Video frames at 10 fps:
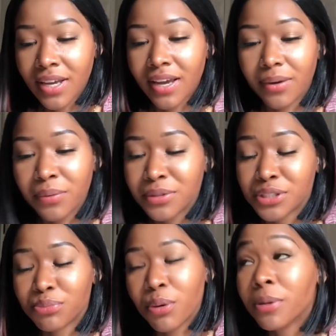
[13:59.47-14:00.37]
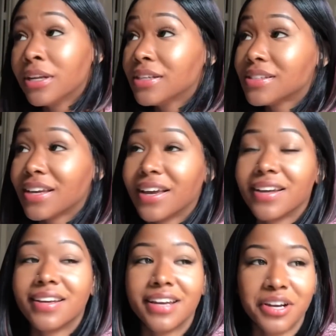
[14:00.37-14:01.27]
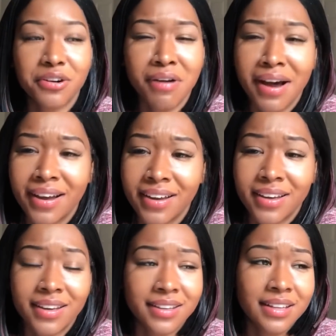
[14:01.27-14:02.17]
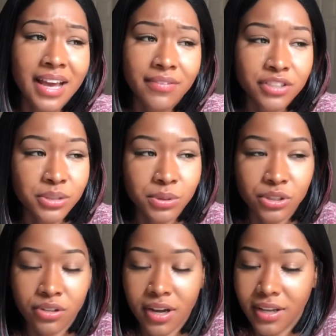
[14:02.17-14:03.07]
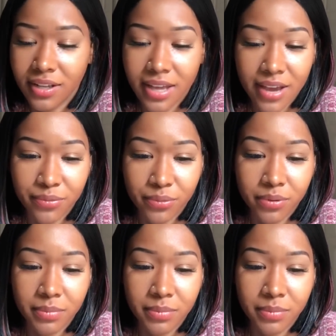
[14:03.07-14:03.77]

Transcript: And we were just reminiscing and crying and laughing. She was just crying and laughing with